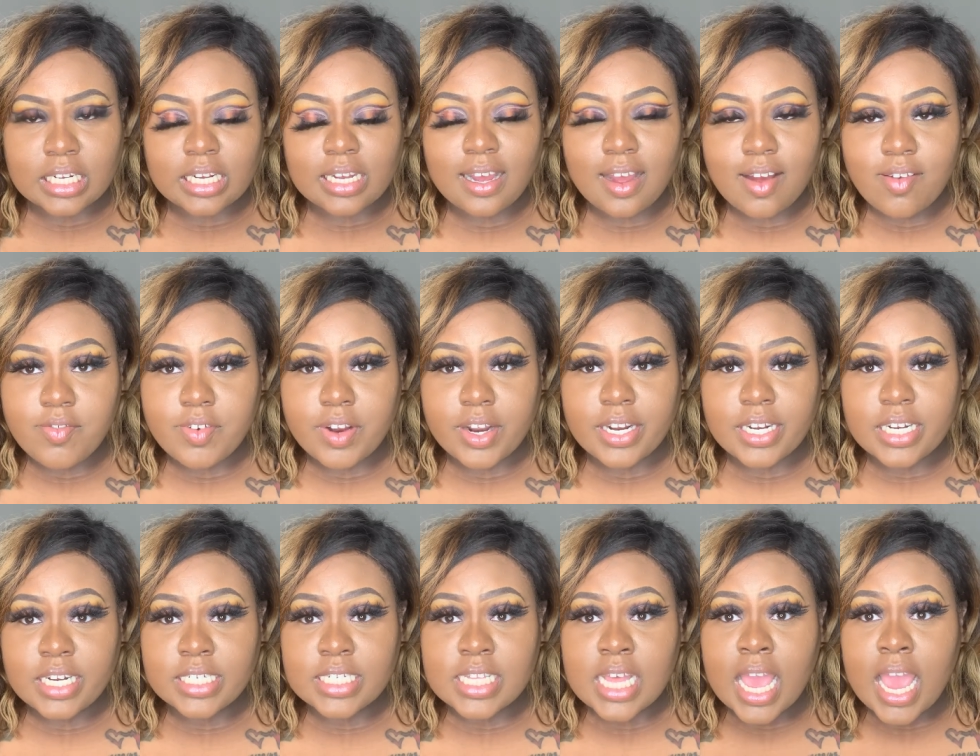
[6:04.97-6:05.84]
the
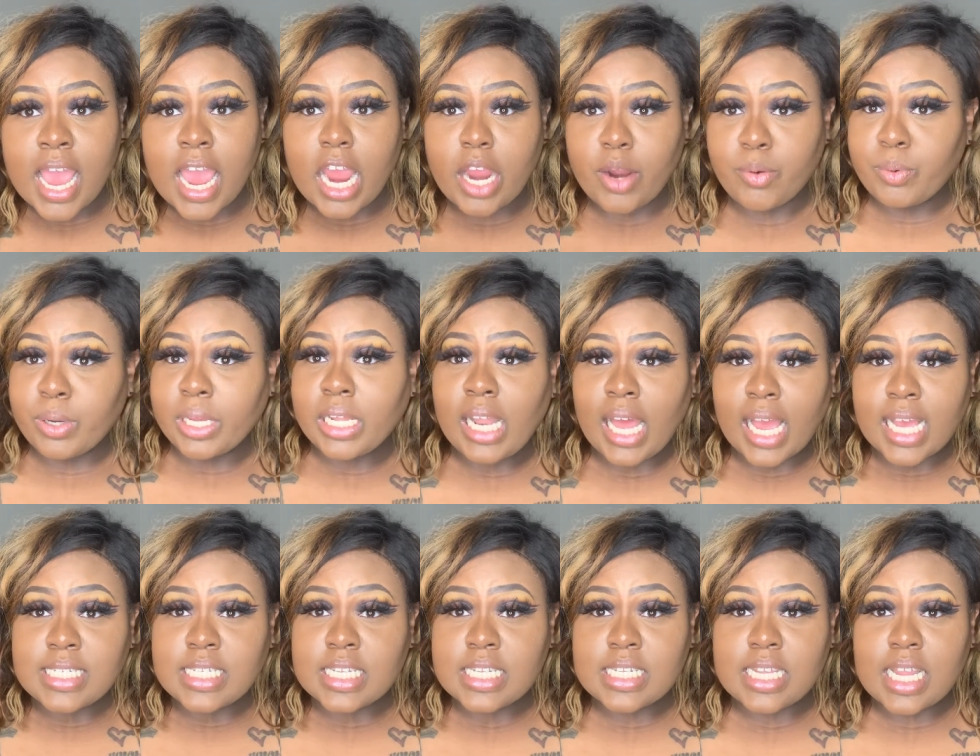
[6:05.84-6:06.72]
covers and
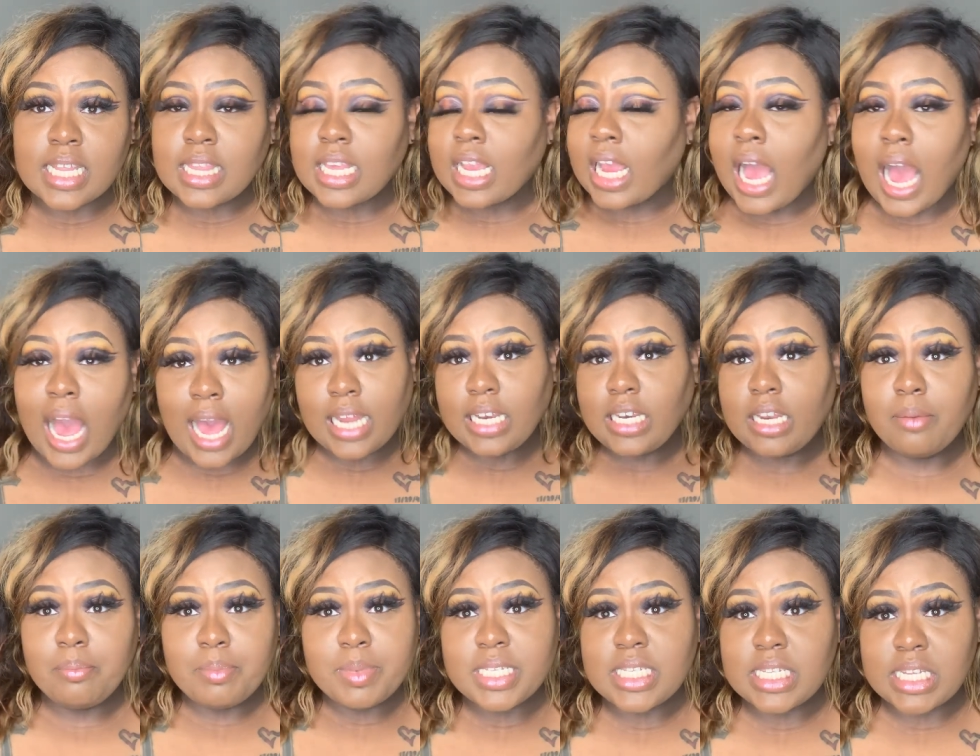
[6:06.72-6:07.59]
realizes that the
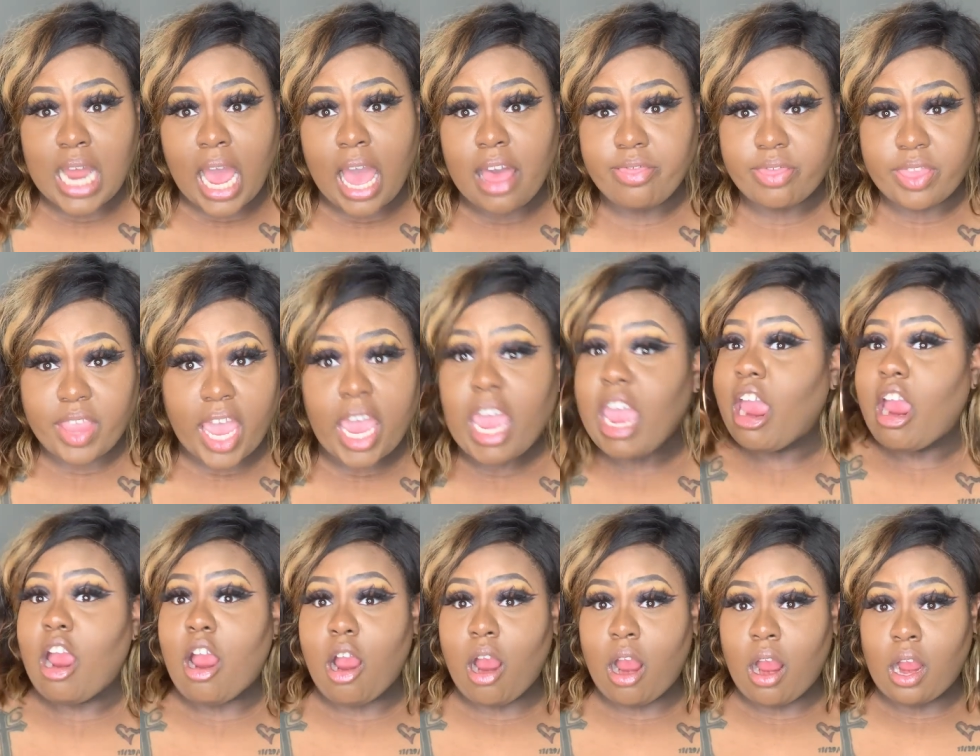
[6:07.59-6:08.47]
condom is not
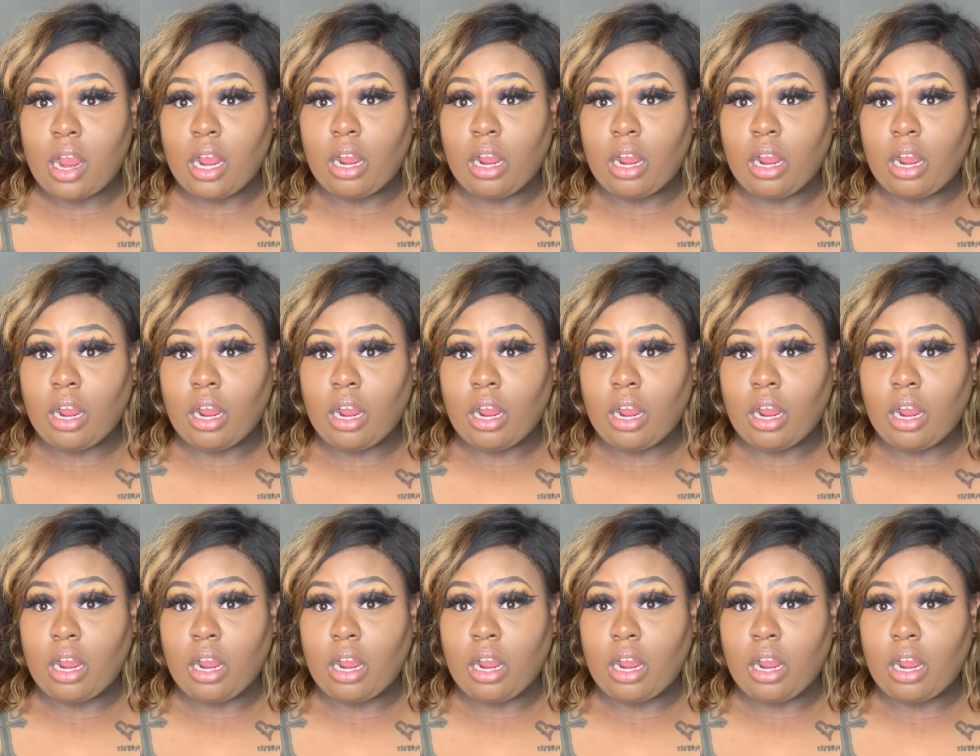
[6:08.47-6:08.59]
there.